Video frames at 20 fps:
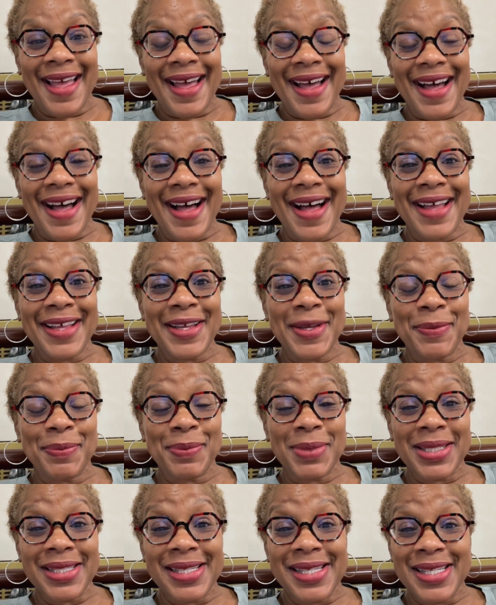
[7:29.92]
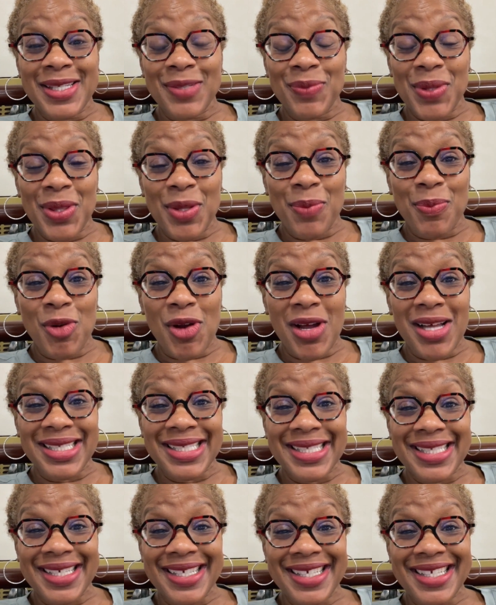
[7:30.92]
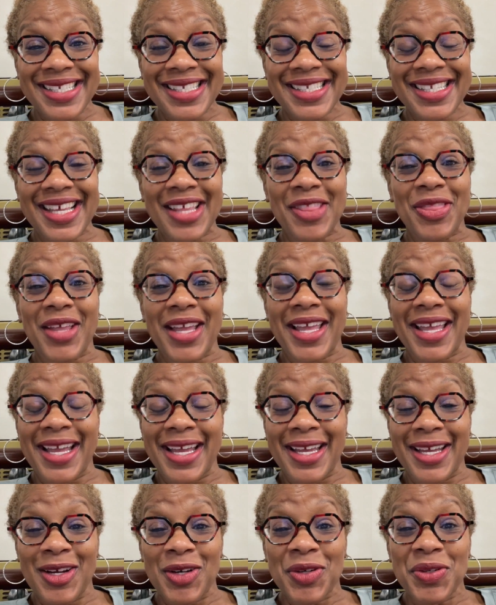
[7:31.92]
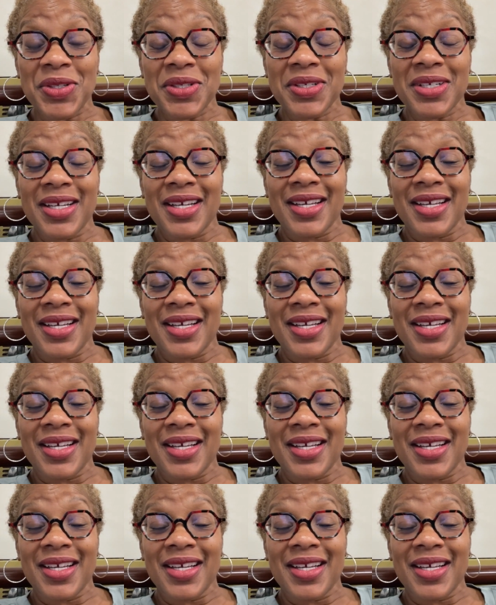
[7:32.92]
I am pleased with the process and the care.